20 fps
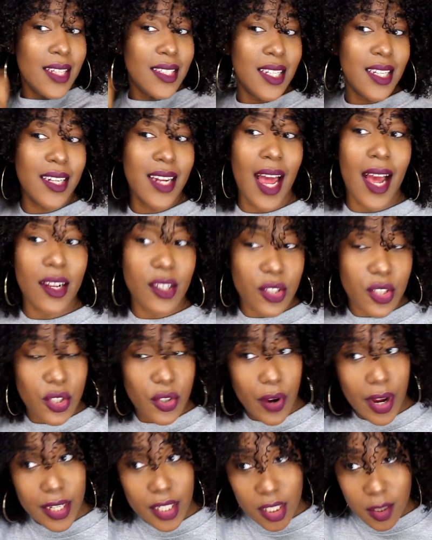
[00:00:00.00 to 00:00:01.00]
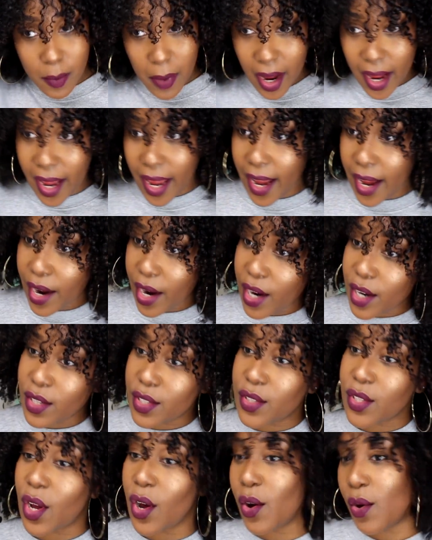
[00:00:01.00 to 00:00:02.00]
I did not stretch my hair,
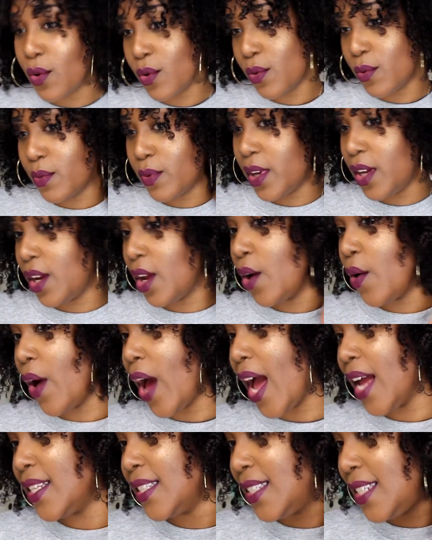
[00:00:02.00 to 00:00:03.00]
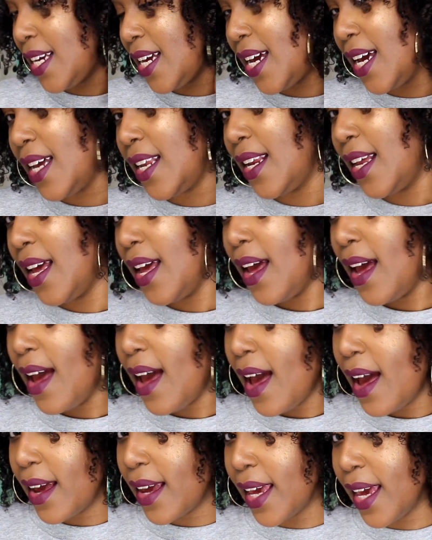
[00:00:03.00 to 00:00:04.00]
so, you know, I did
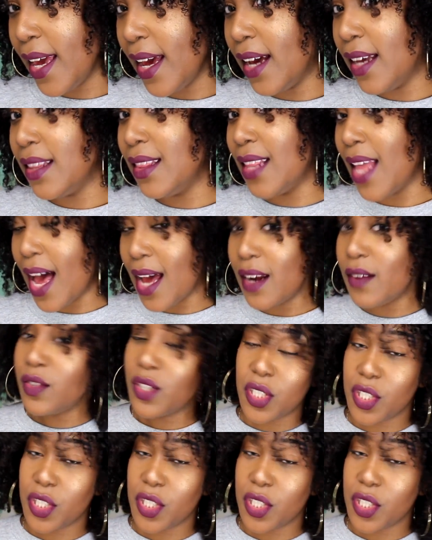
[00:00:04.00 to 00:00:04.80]
get a lot of